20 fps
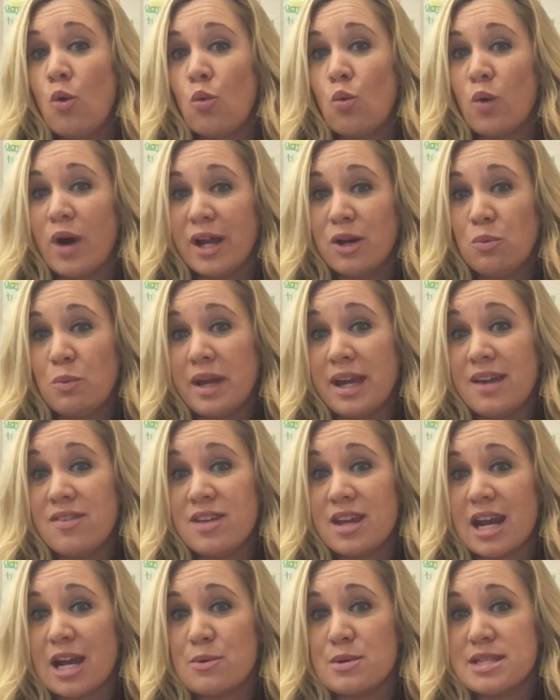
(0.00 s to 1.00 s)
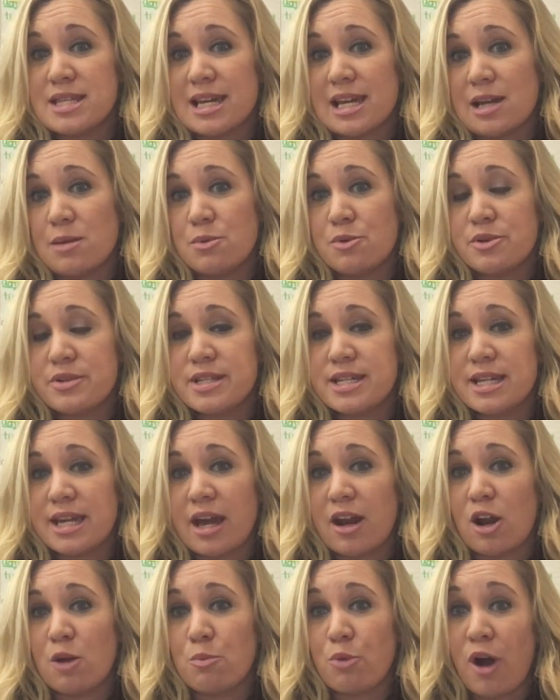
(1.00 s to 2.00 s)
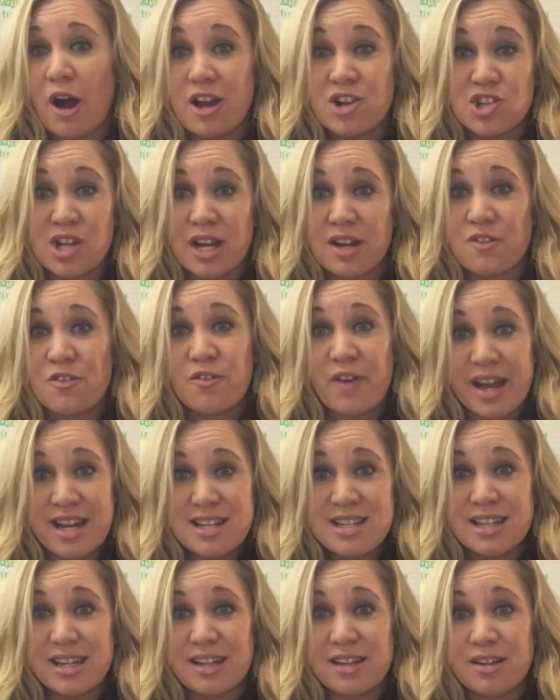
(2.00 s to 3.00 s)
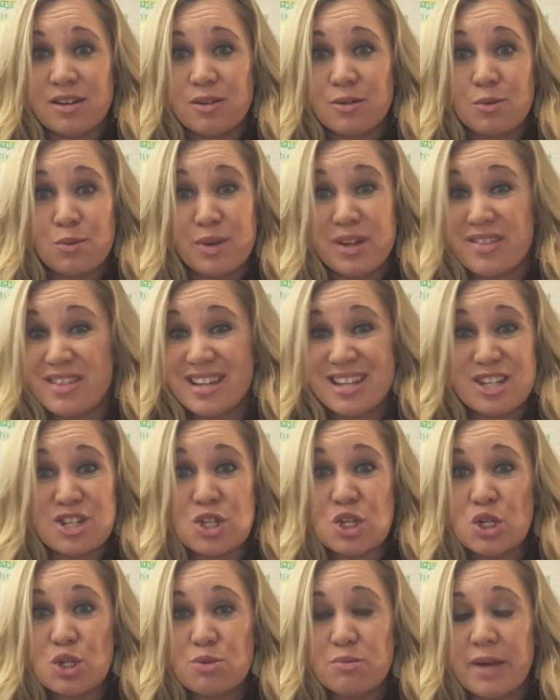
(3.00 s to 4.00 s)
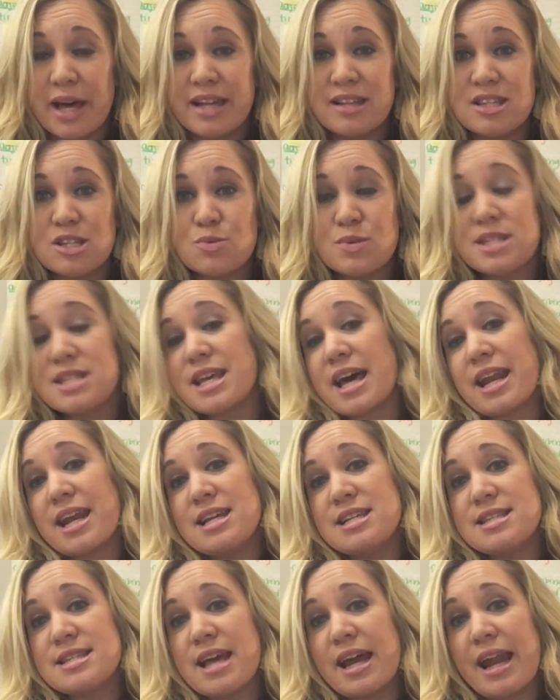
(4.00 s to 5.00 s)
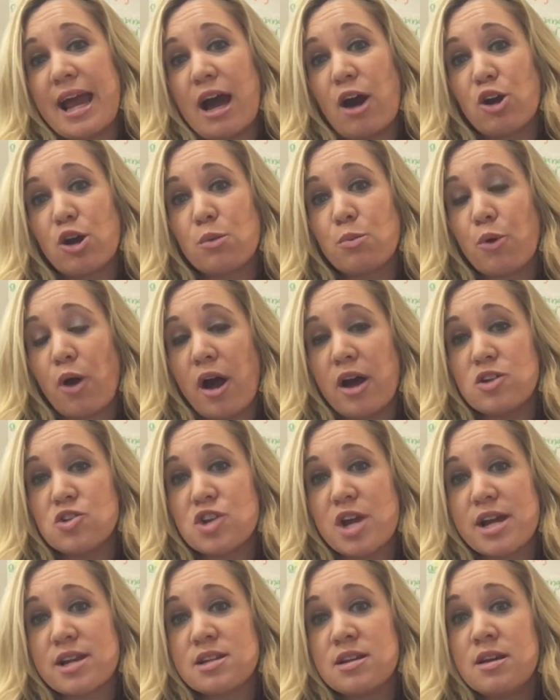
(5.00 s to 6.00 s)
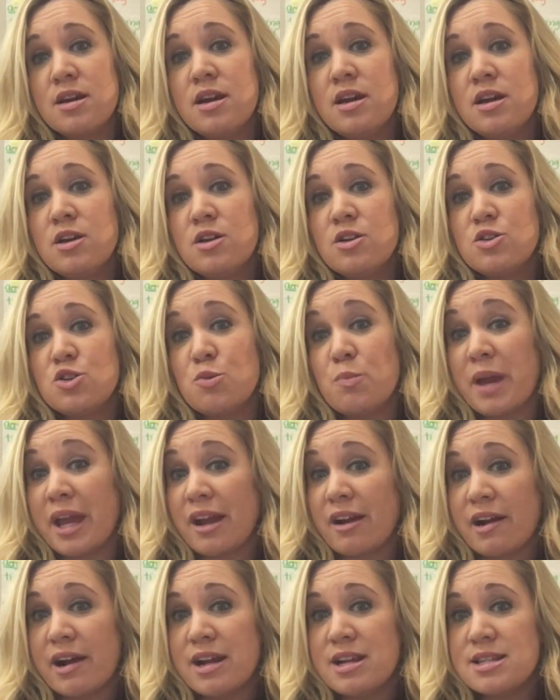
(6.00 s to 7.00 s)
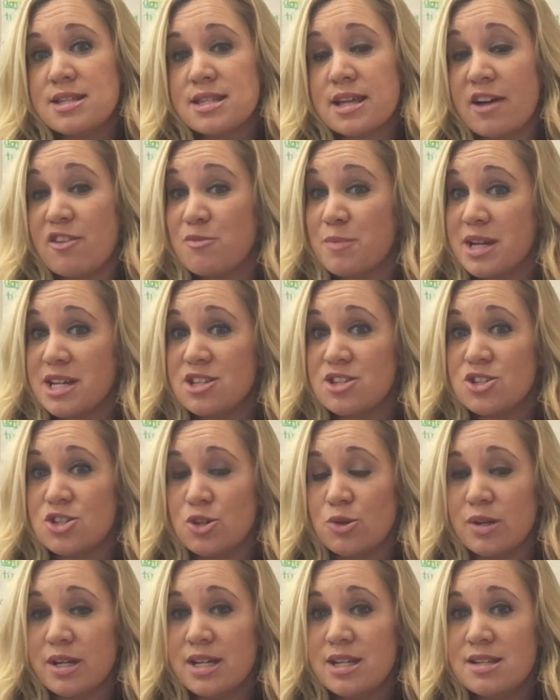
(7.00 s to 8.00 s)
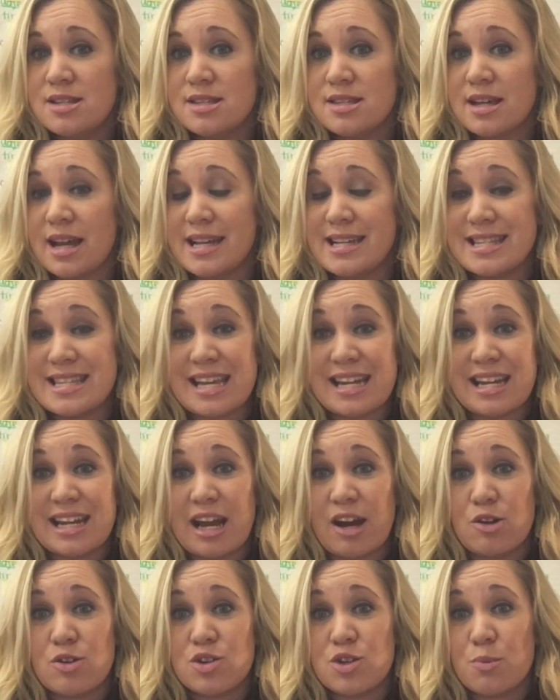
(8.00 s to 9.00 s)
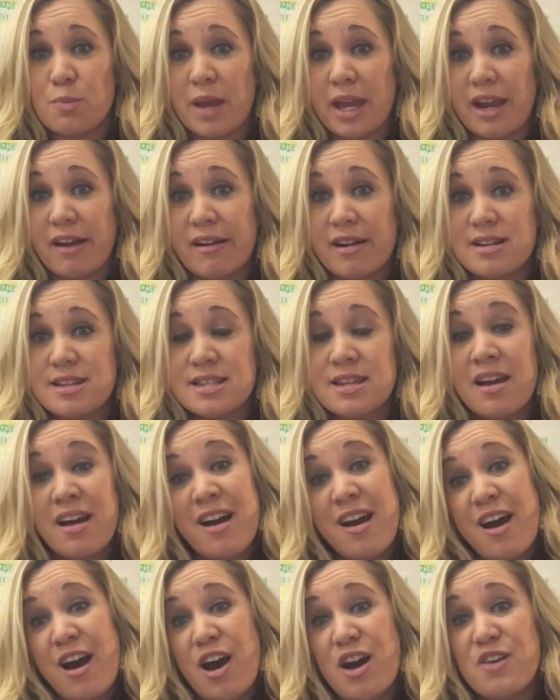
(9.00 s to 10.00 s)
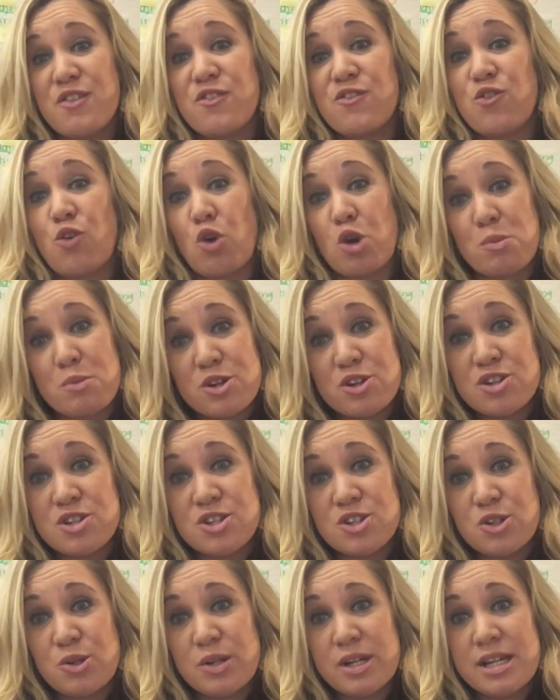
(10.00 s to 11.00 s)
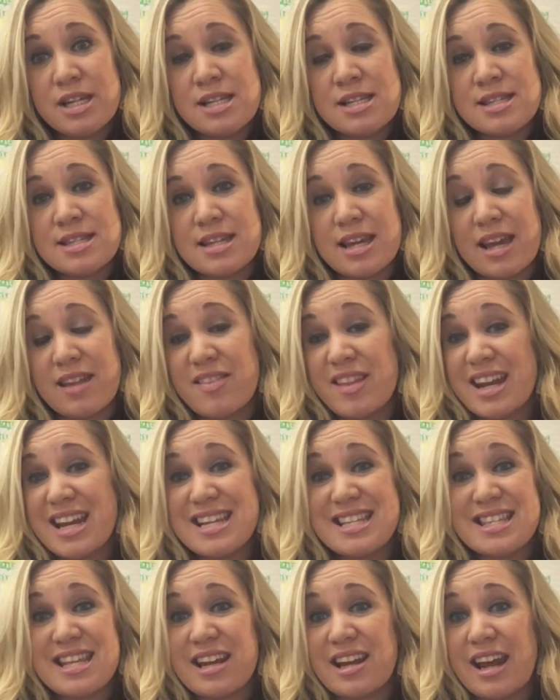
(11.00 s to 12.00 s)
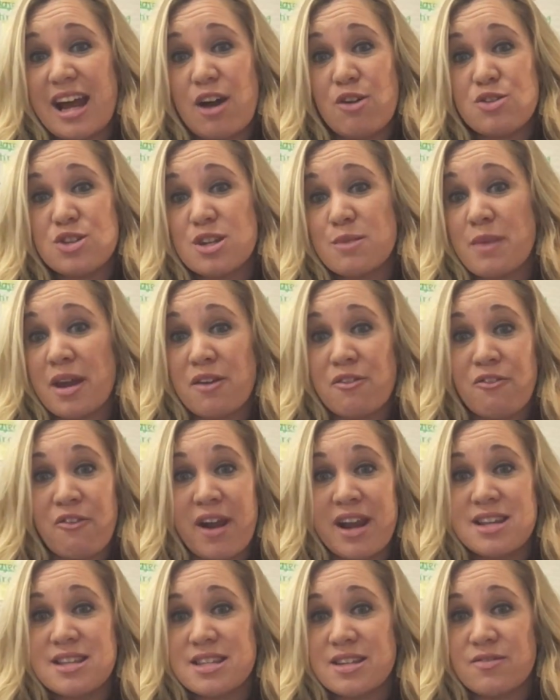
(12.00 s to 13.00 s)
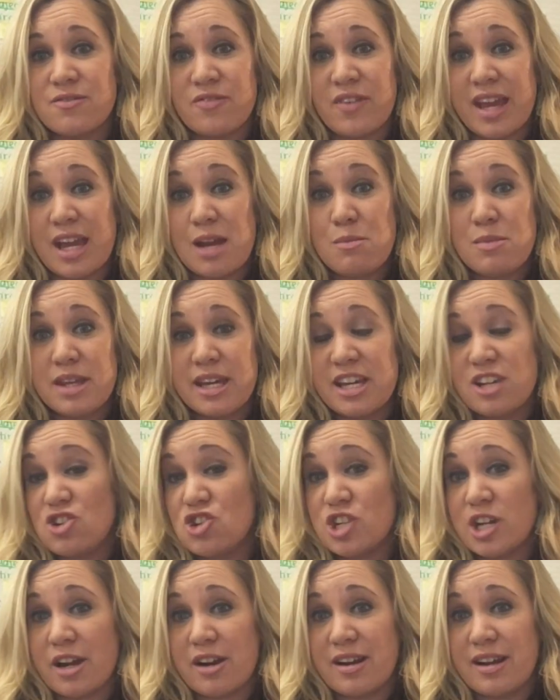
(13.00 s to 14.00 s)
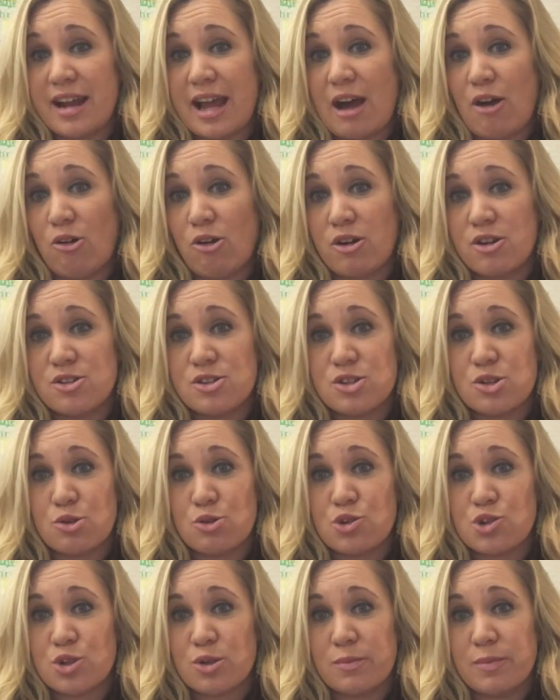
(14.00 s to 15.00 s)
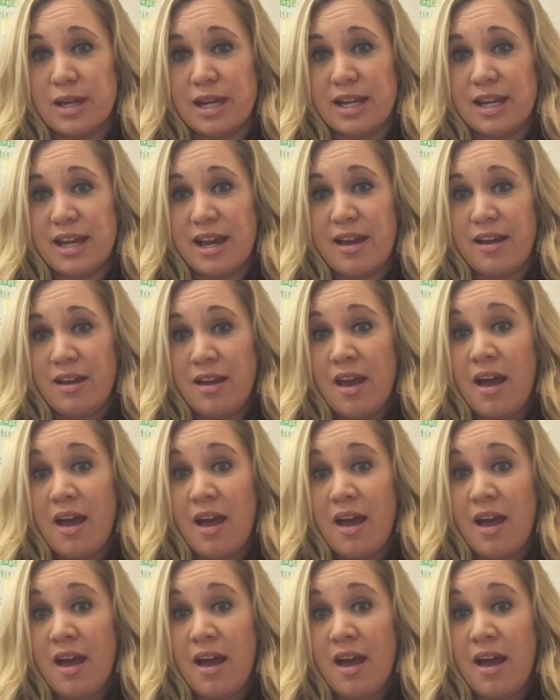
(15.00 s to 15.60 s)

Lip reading: One way that I was able to get our project funded within 2 months was that I sent out our project to parents of my students. I sent it out to parents of former students, and then I sent it out to my friends and family and shared it out on social media.